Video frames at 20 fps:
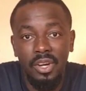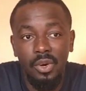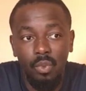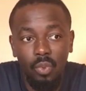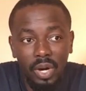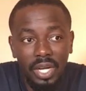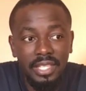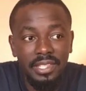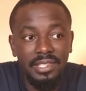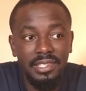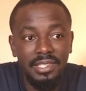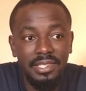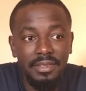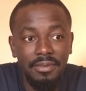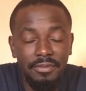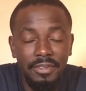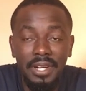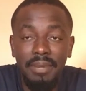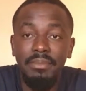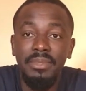Once
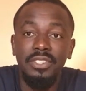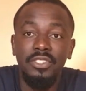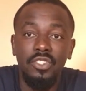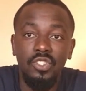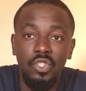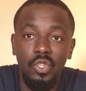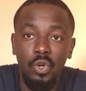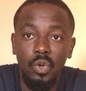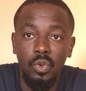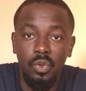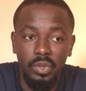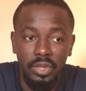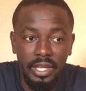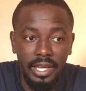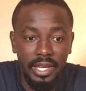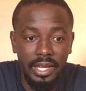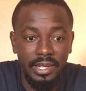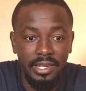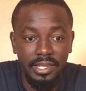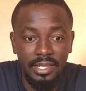farmers know
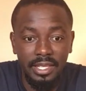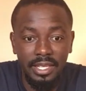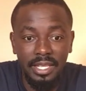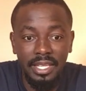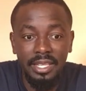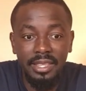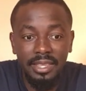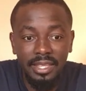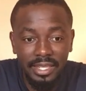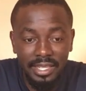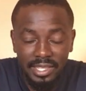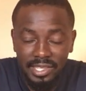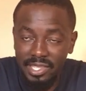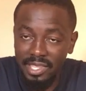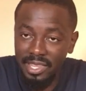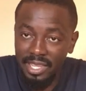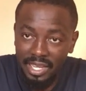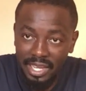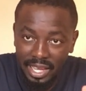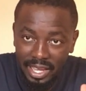that in the
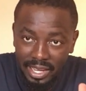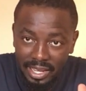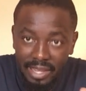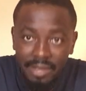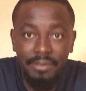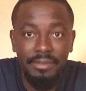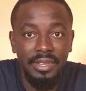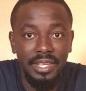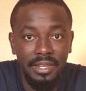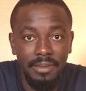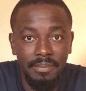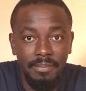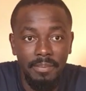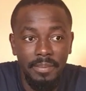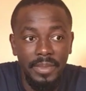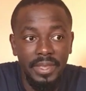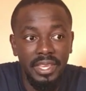region that I live in,